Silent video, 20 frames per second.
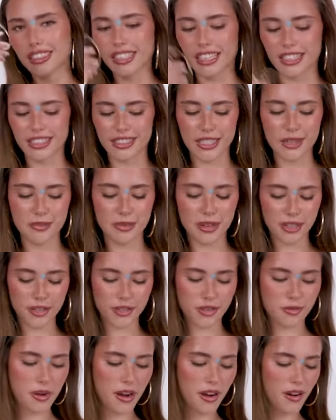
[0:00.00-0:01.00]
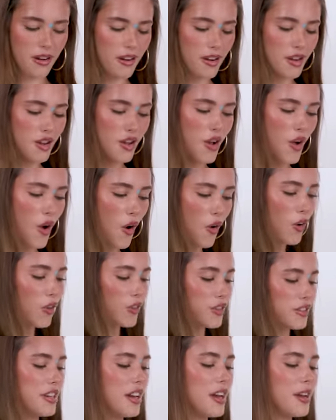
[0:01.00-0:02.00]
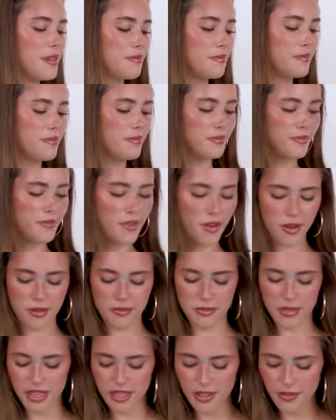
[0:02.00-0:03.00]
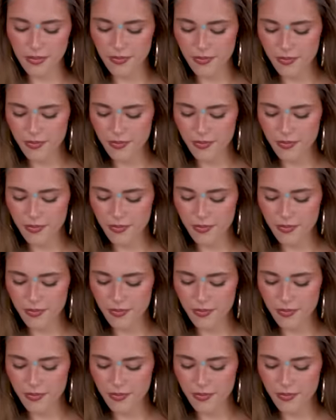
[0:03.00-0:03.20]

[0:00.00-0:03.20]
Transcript: like to keep an extra pair all the time on me.